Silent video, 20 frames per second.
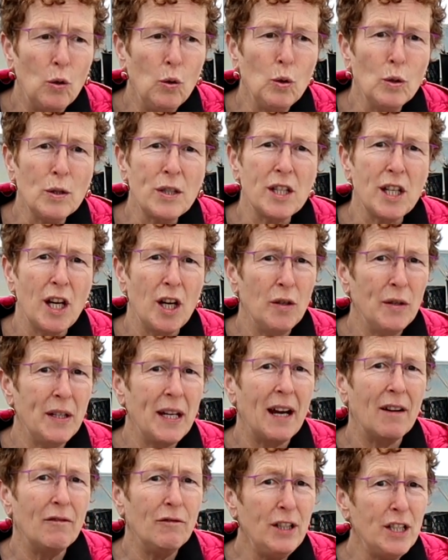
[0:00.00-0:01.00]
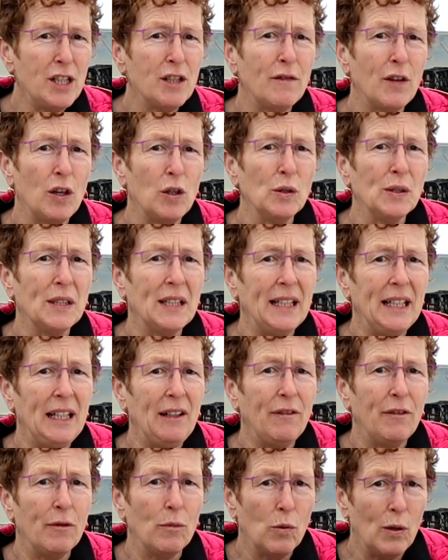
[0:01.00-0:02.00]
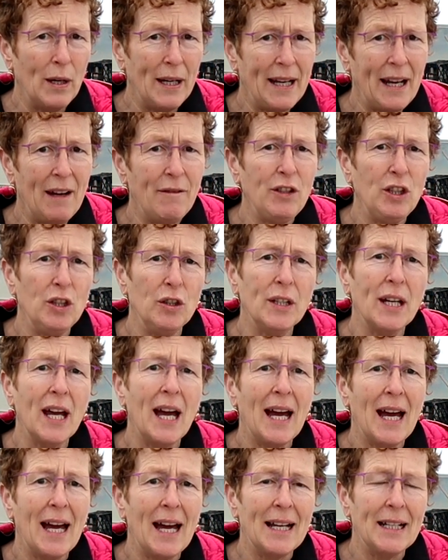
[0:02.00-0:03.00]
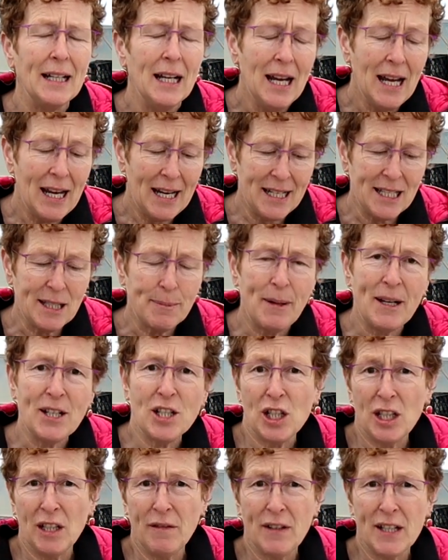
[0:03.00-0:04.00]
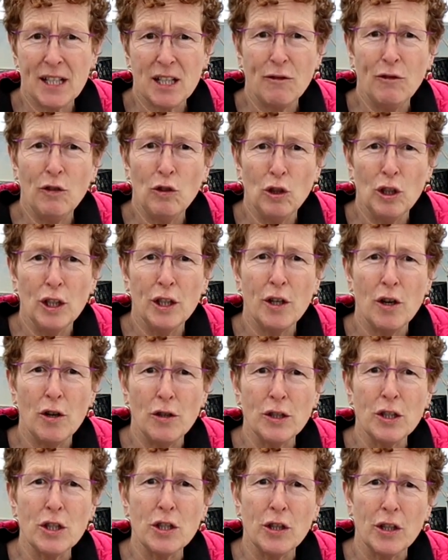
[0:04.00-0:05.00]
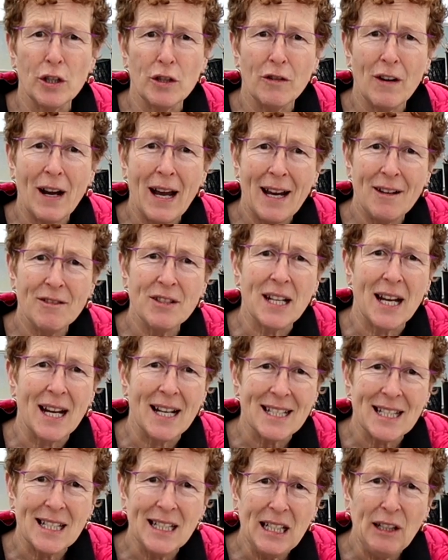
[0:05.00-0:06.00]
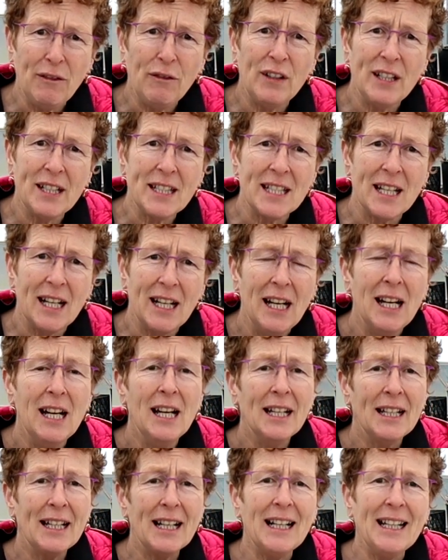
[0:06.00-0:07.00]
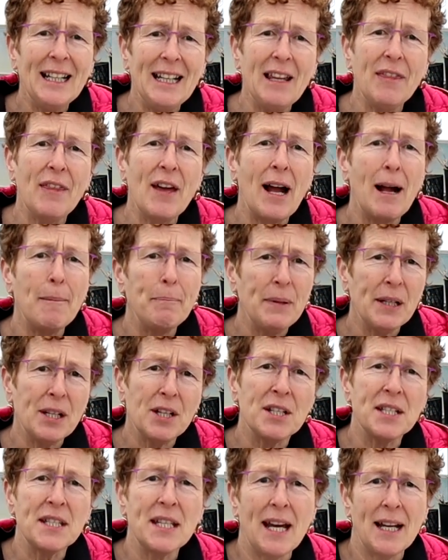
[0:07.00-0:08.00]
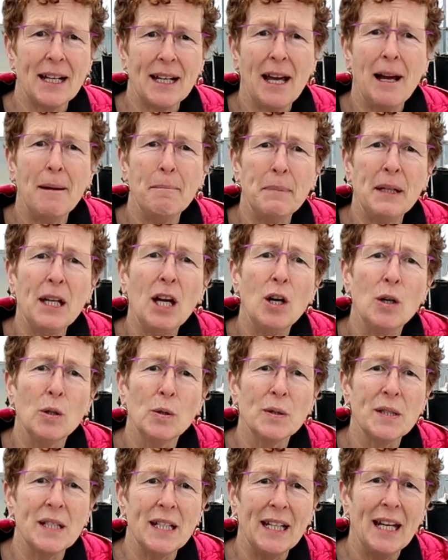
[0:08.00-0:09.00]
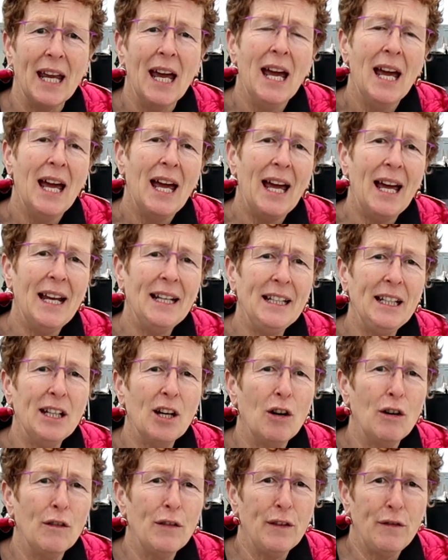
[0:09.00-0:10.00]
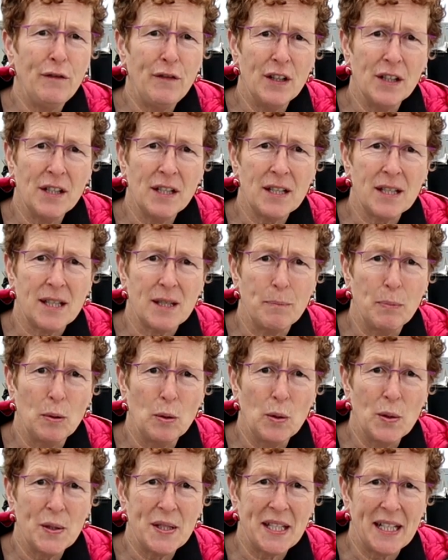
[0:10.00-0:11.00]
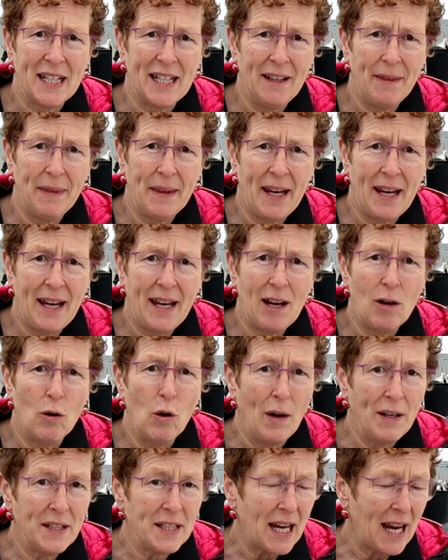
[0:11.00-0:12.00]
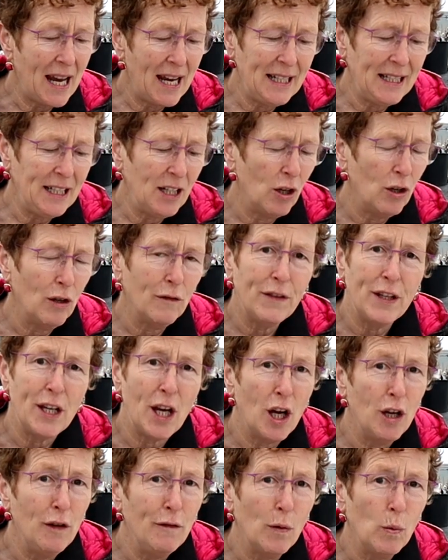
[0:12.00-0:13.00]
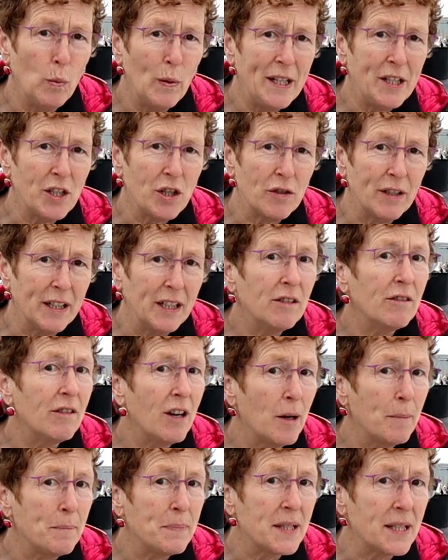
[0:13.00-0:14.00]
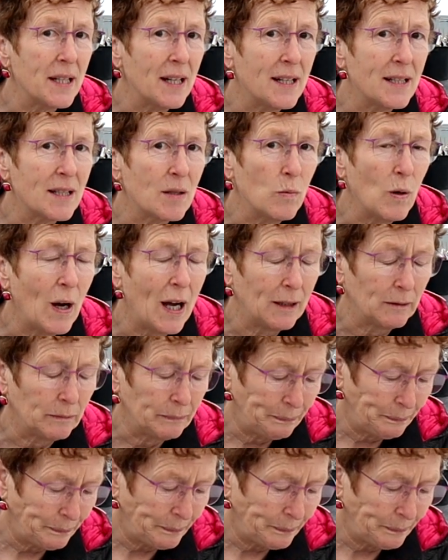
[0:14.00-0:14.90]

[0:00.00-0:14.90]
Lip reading: also get rid of old leaf wherever you can, especially if it's fallen onto the ground as leaf litter. Clear that, because that can be holding any of the fungus spores in there and any of the overwintering grubs as well.